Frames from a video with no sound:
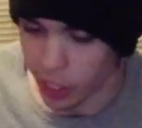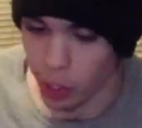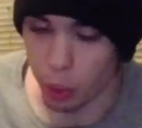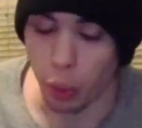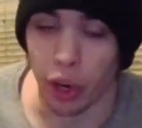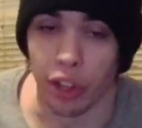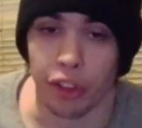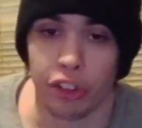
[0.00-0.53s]
You
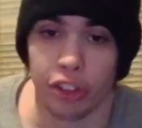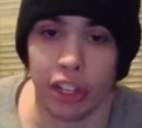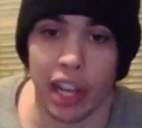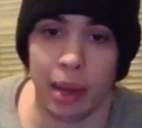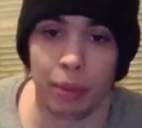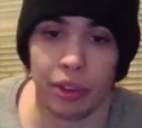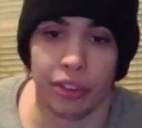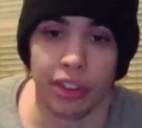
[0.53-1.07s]
want to
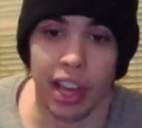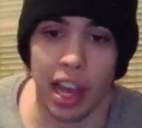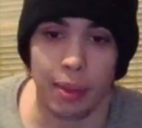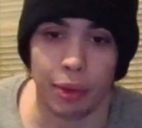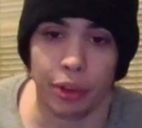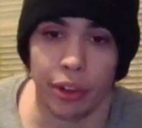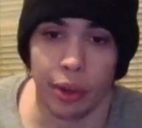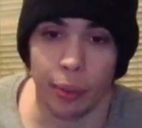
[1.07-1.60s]
slam this
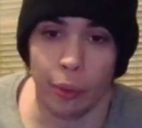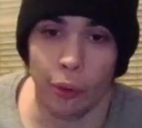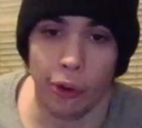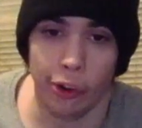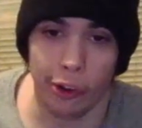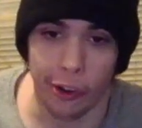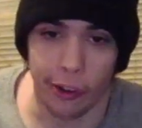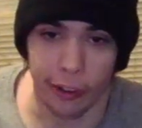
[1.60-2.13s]
game into the
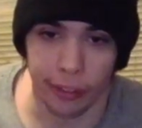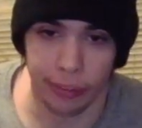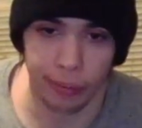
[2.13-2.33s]
wall.